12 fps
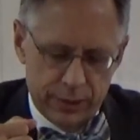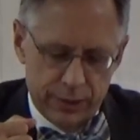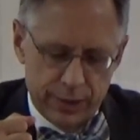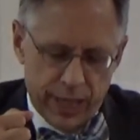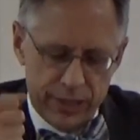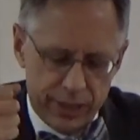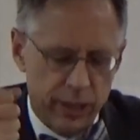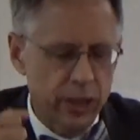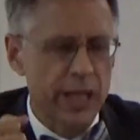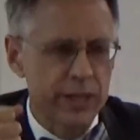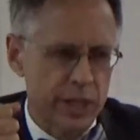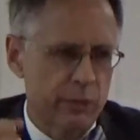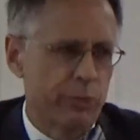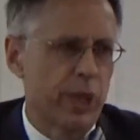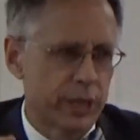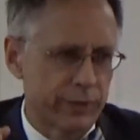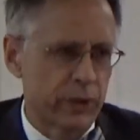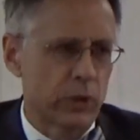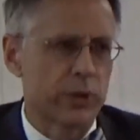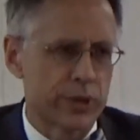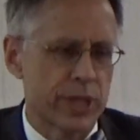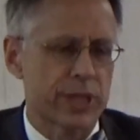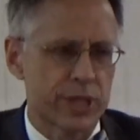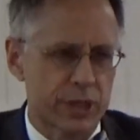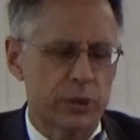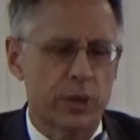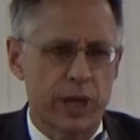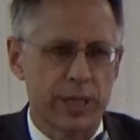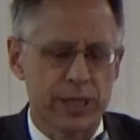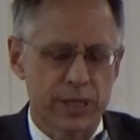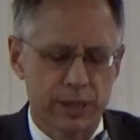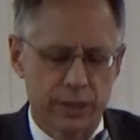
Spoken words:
That's the cleansing blood of the Lord Jesus Christ,